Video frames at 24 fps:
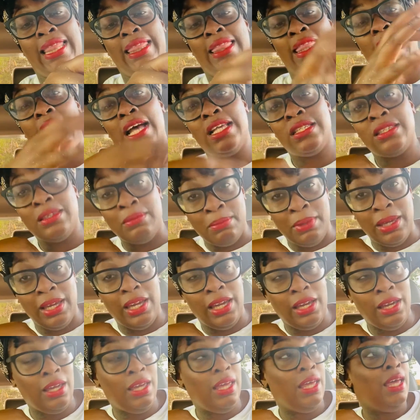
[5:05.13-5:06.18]
that's
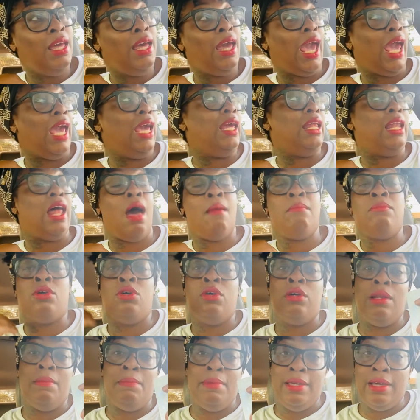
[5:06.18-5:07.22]
me. And I'm
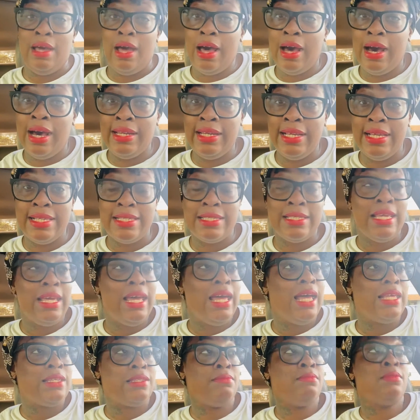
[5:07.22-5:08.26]
going to be honest,
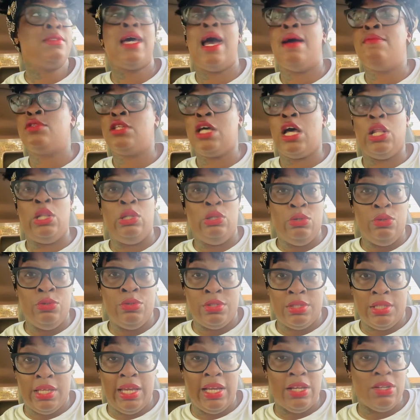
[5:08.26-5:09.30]
sometimes I
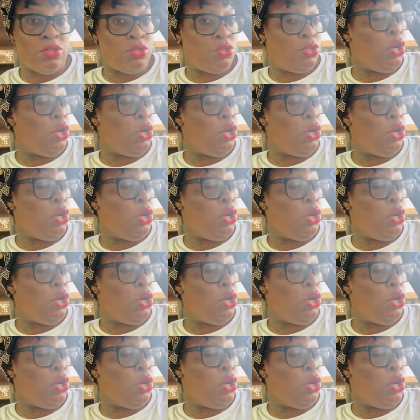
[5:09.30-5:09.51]
lose things.